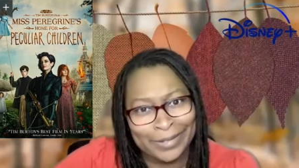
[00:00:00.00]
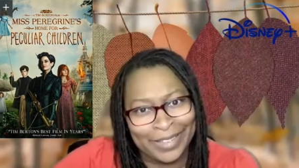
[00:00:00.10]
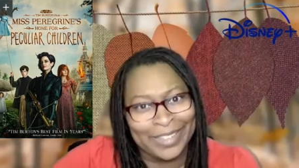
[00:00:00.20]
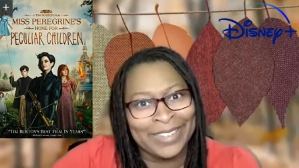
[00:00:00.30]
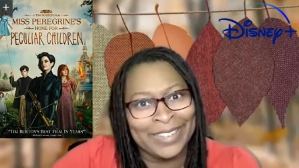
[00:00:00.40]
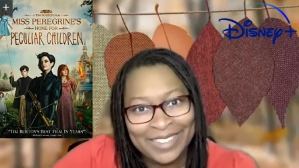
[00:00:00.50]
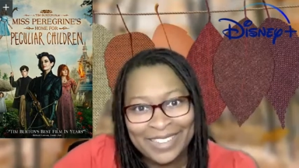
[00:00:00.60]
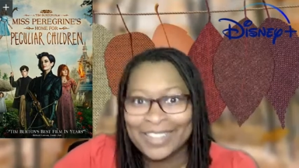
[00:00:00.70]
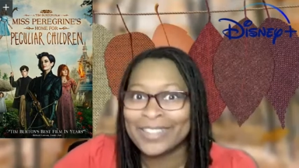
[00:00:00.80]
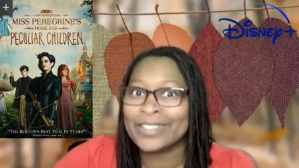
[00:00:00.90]

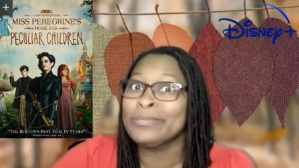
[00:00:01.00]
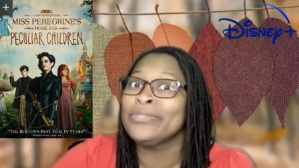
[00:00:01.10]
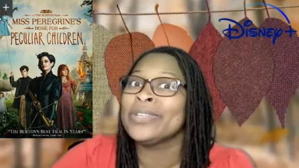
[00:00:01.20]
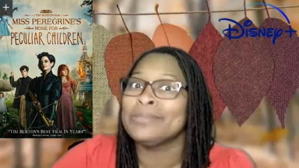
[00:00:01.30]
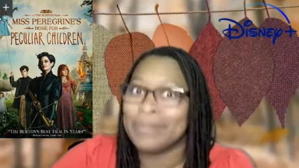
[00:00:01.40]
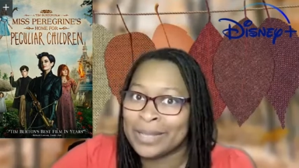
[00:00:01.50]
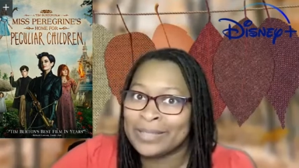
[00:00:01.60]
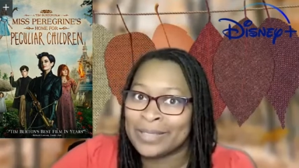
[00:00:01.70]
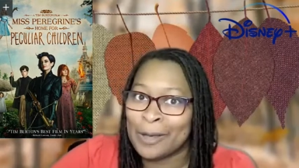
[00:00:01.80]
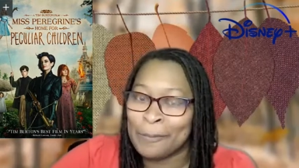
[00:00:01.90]
this movie is
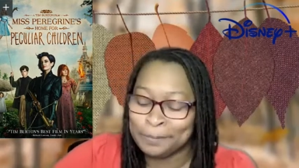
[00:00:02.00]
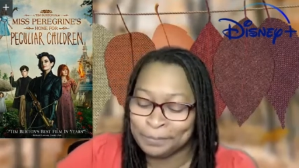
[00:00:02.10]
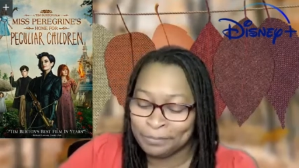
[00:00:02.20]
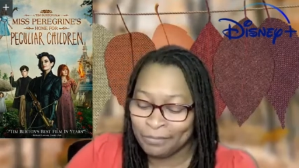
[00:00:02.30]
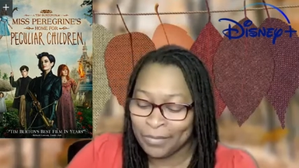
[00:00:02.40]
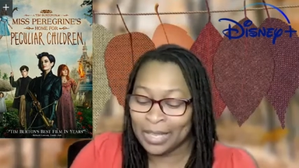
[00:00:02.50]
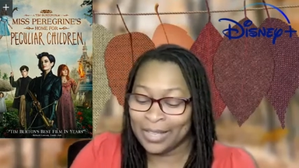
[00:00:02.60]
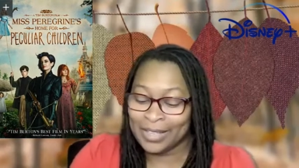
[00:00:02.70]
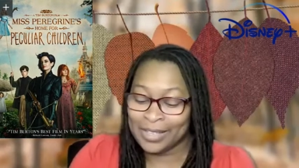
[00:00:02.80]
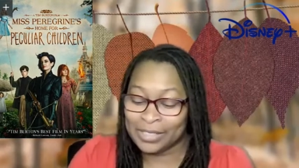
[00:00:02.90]
messed up.
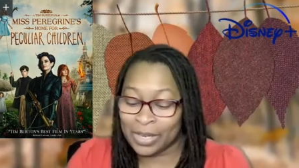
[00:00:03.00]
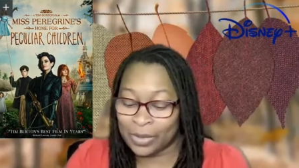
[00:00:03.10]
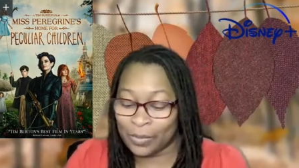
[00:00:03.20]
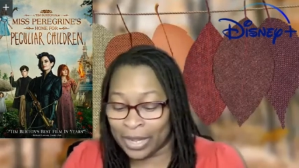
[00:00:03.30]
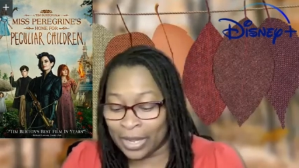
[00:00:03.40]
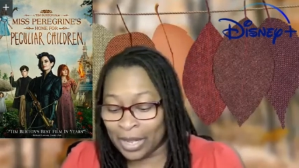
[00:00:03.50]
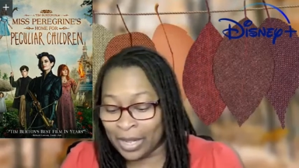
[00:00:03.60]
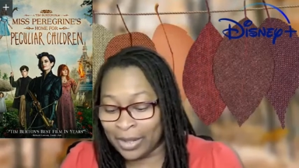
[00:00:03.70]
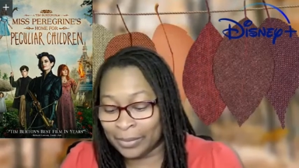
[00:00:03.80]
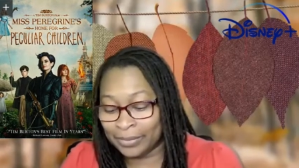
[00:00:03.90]
So anyway,
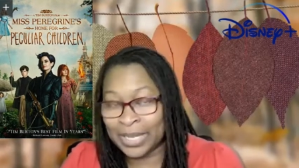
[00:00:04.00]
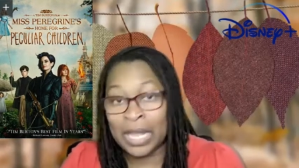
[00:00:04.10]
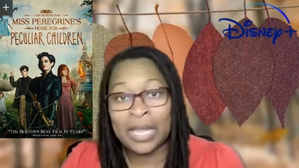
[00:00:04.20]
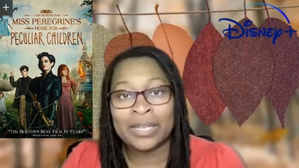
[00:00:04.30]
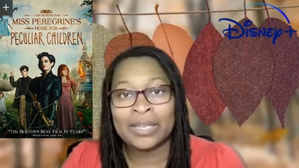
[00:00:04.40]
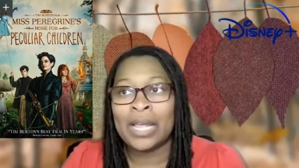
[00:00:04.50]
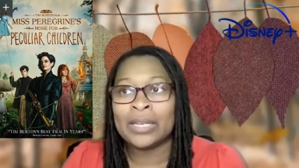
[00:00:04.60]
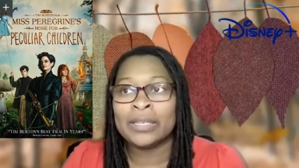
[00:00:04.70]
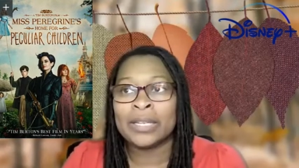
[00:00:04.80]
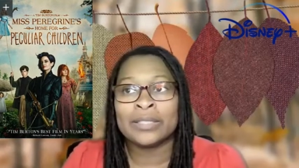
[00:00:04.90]
um, not not
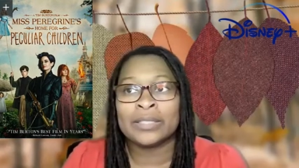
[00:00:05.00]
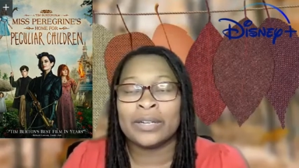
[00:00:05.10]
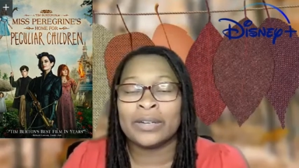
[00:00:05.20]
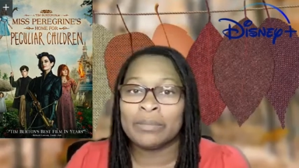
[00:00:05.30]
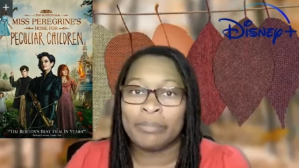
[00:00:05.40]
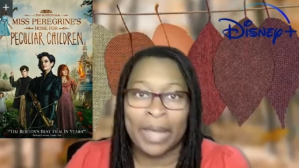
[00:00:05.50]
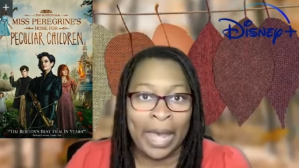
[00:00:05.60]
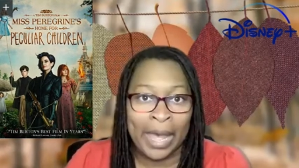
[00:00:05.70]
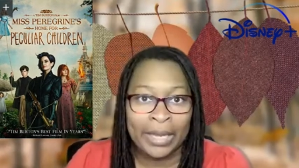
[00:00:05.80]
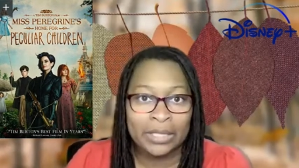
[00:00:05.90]
necessarily
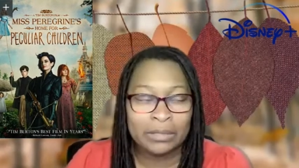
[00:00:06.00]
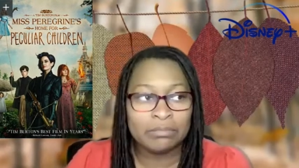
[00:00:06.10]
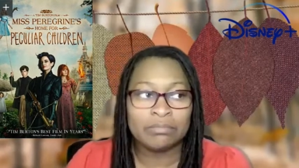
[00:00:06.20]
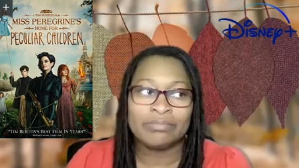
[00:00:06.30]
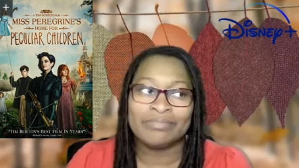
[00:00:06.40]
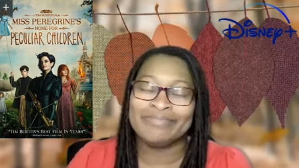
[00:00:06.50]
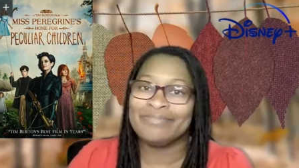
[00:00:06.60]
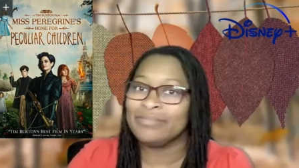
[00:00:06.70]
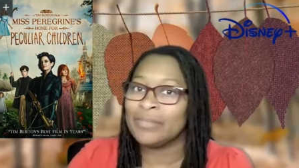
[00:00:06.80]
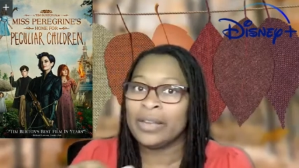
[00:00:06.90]
bad
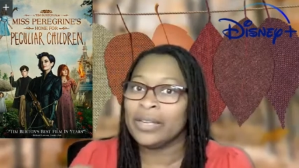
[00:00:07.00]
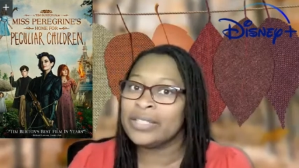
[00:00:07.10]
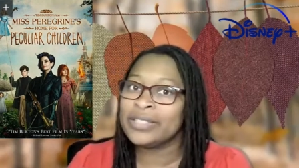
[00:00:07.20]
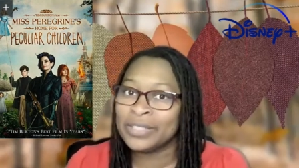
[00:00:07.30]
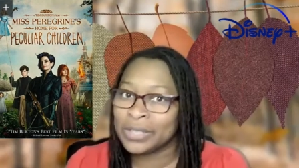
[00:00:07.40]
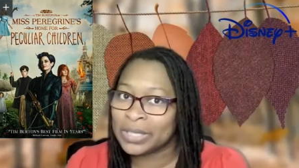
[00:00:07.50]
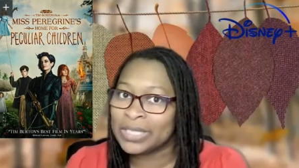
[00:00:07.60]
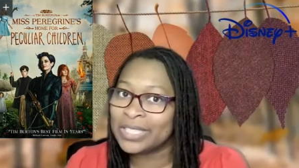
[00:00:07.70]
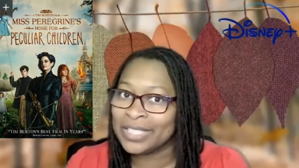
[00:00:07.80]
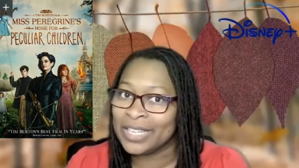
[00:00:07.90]
not necessarily
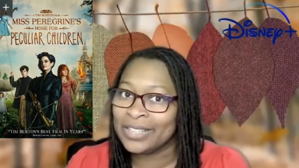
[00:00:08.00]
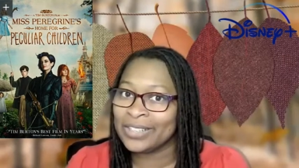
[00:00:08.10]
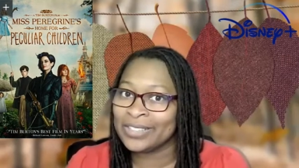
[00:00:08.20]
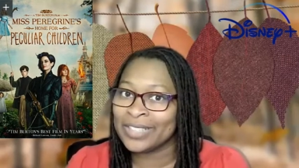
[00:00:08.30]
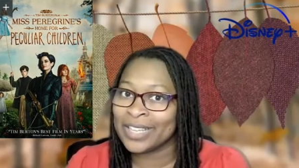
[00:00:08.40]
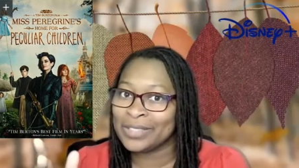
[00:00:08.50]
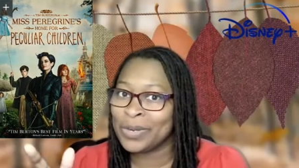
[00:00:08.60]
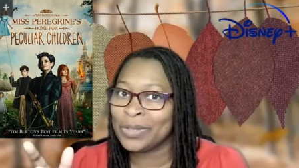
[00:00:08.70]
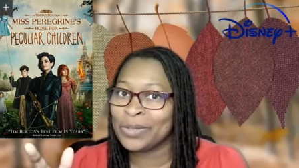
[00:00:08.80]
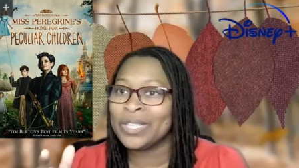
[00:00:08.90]
good either. That's
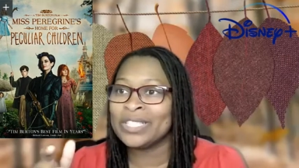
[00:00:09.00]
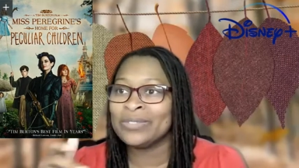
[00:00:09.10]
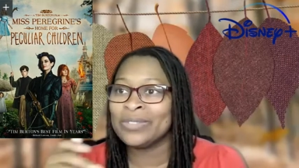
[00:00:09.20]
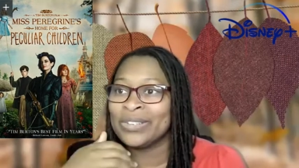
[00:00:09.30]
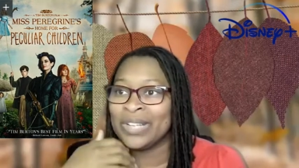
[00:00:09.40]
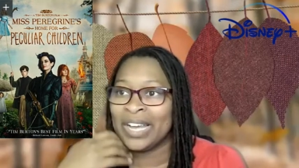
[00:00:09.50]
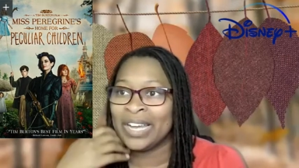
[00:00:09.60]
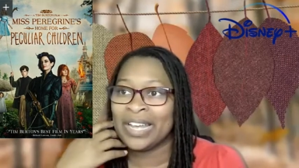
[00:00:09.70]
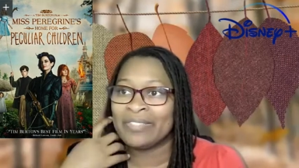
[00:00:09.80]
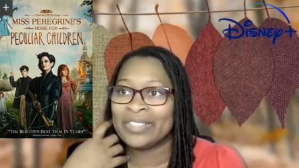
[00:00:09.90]
one of the ones where you kind
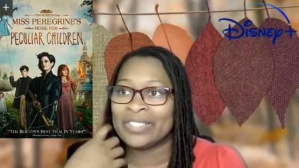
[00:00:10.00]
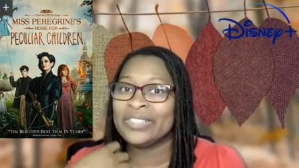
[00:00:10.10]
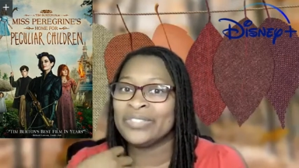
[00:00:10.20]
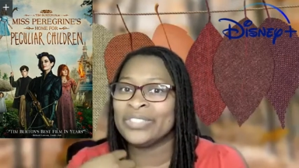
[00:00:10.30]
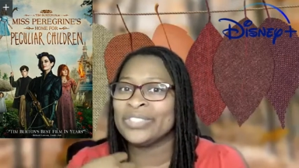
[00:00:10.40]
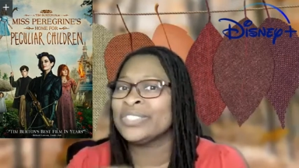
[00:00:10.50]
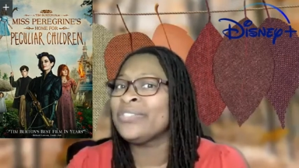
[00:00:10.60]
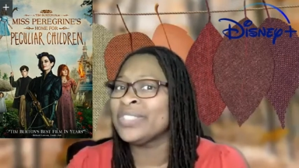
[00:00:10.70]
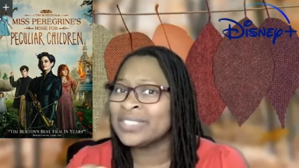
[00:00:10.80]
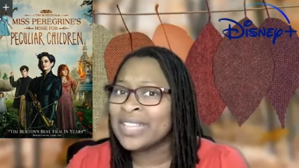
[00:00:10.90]
of have to see it for
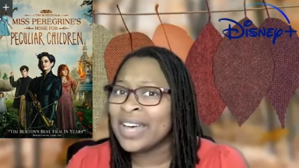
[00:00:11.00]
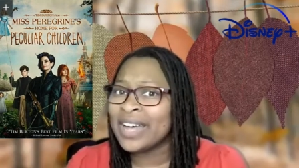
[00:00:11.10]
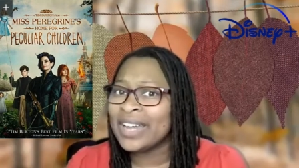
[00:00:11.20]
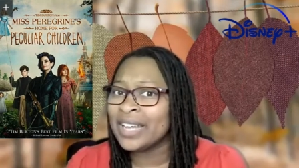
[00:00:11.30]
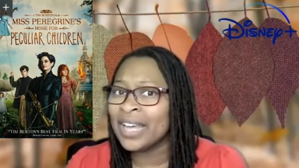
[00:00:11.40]
yourself and decide.